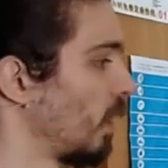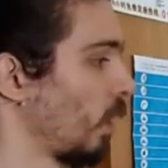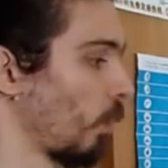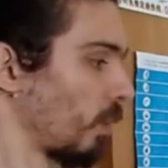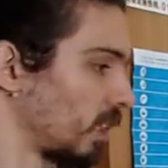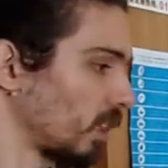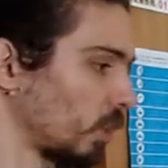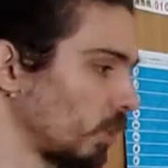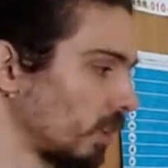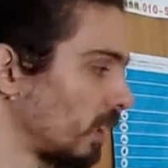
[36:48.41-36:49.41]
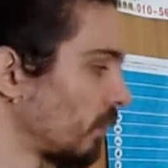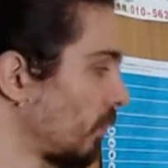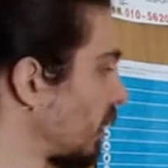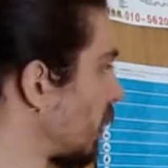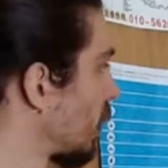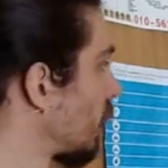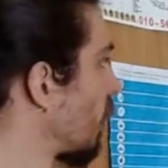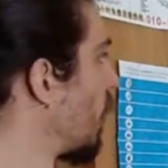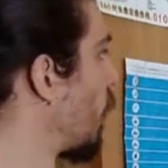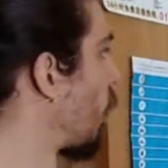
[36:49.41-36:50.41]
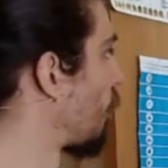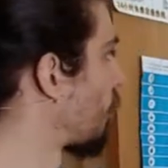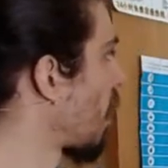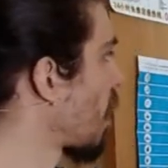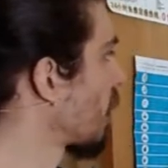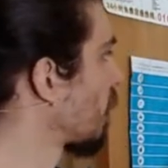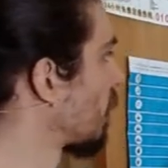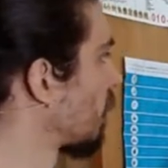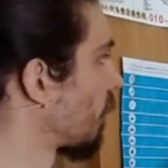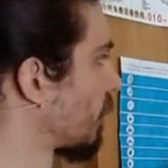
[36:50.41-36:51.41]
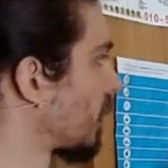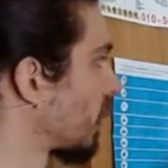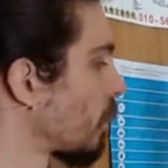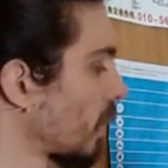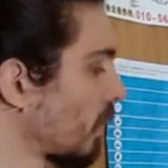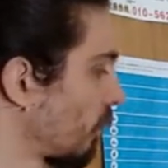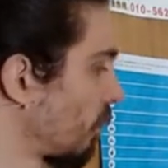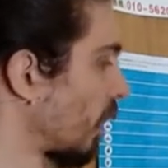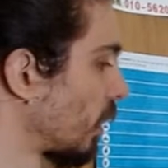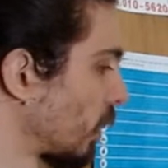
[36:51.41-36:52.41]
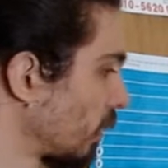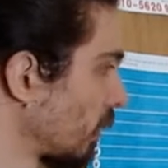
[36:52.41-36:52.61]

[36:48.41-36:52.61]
We just use the definition of r uh, of the trigonometric functions,